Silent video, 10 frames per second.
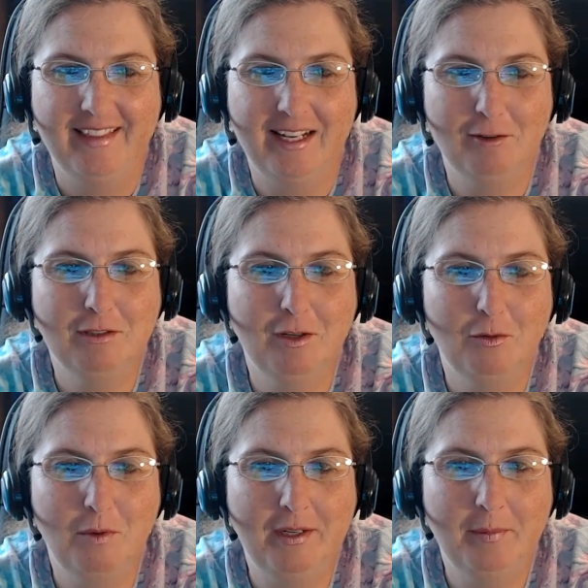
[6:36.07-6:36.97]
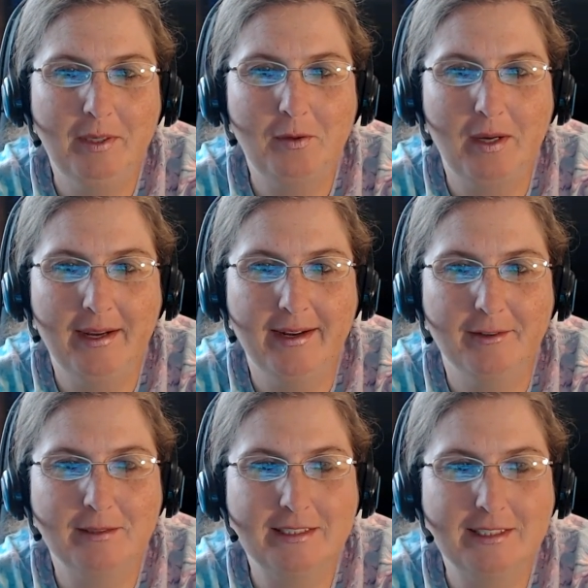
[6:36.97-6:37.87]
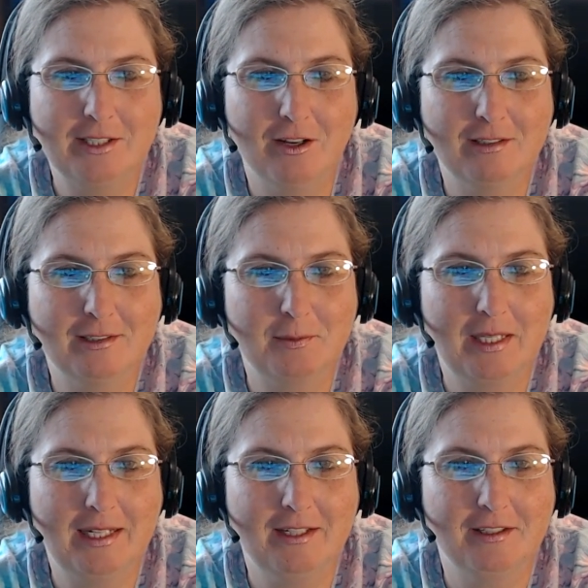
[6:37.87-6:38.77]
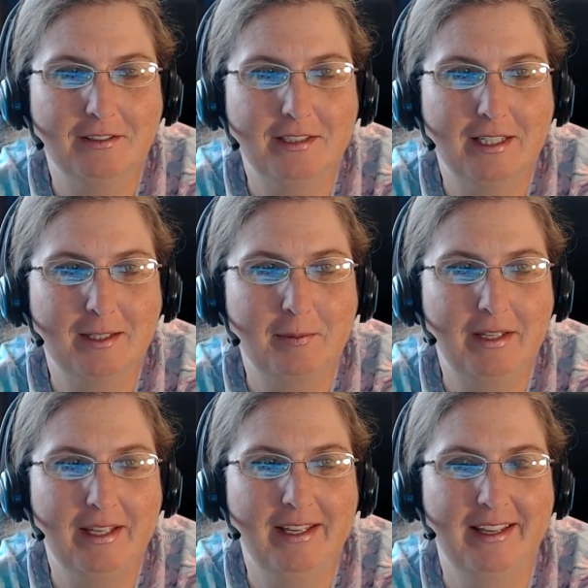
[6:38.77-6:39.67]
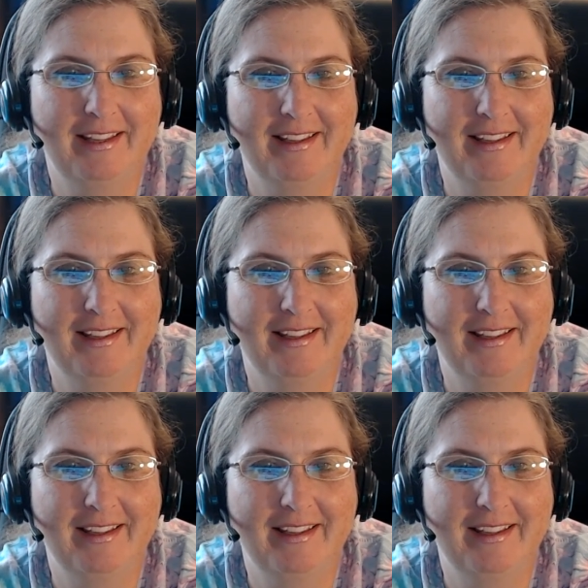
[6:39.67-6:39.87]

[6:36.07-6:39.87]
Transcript: they don't know when to be quiet and when to talk, is what I hear you telling me.